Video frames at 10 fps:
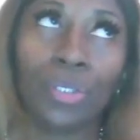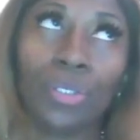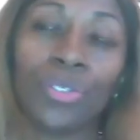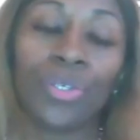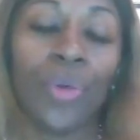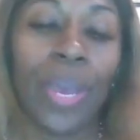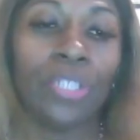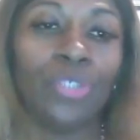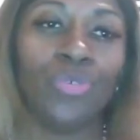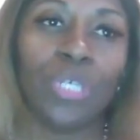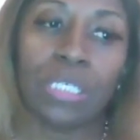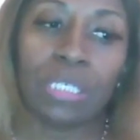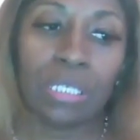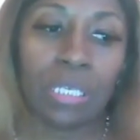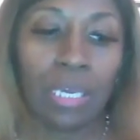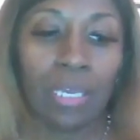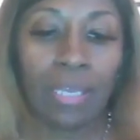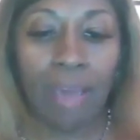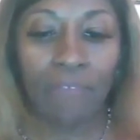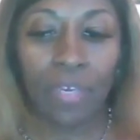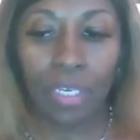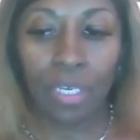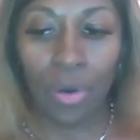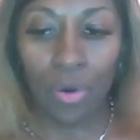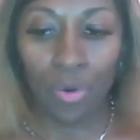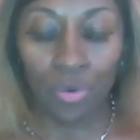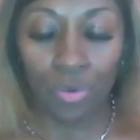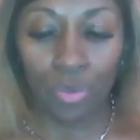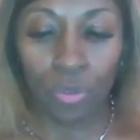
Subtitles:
So as you can see in that video,